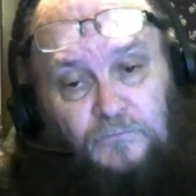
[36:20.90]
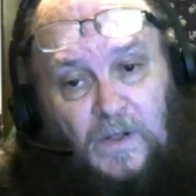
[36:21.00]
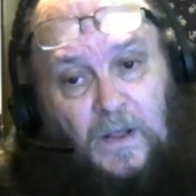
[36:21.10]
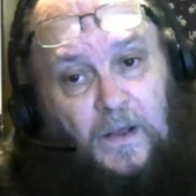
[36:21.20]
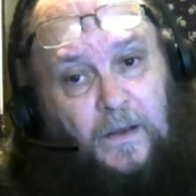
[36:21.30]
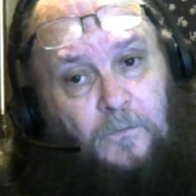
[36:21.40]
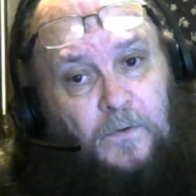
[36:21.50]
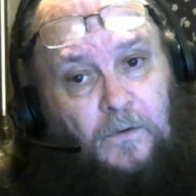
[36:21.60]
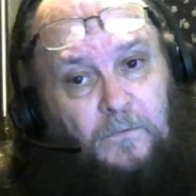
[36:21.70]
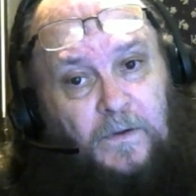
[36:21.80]
And what I
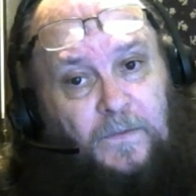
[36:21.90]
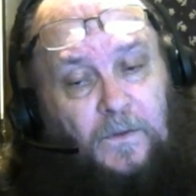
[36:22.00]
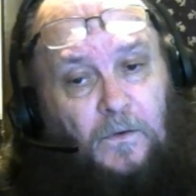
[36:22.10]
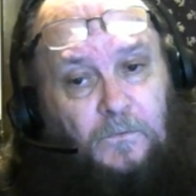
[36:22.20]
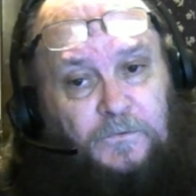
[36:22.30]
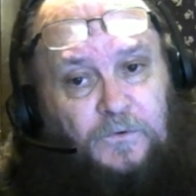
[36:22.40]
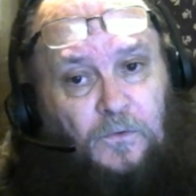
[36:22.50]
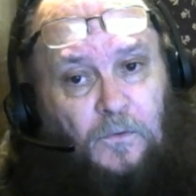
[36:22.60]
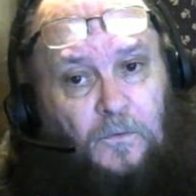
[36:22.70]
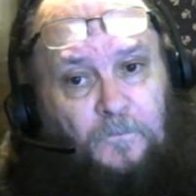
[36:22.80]
really thought was
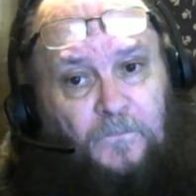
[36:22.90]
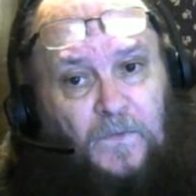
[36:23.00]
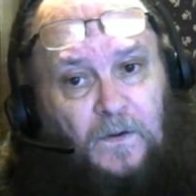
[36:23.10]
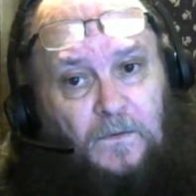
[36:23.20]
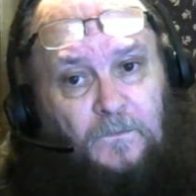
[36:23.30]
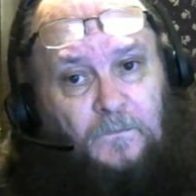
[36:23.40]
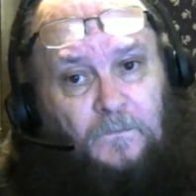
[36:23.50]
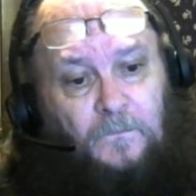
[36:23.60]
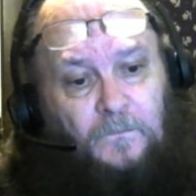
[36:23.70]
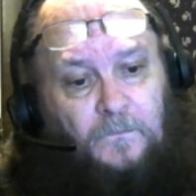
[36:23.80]
cool
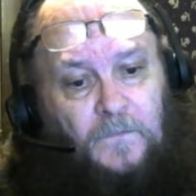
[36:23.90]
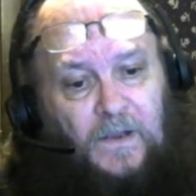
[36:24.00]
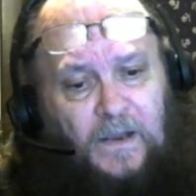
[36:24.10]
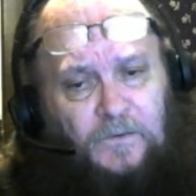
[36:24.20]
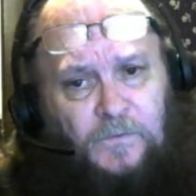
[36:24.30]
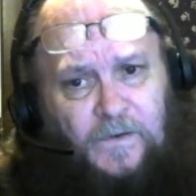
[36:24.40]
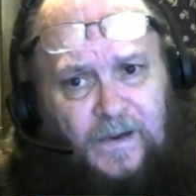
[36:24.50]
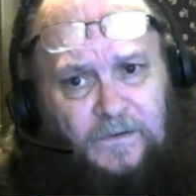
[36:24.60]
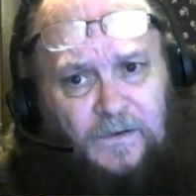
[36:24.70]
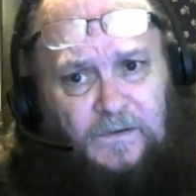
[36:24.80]
is when I
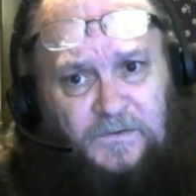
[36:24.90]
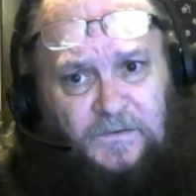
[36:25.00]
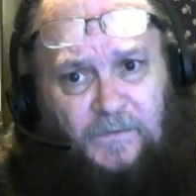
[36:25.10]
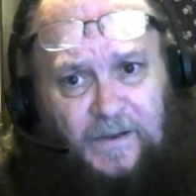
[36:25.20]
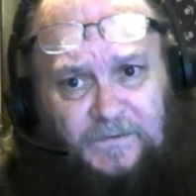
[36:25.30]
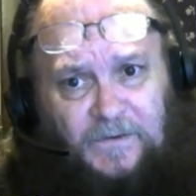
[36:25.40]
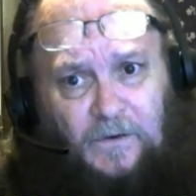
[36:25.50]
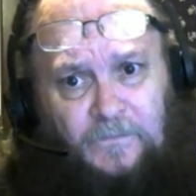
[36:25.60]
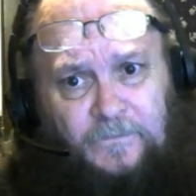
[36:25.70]
touched myself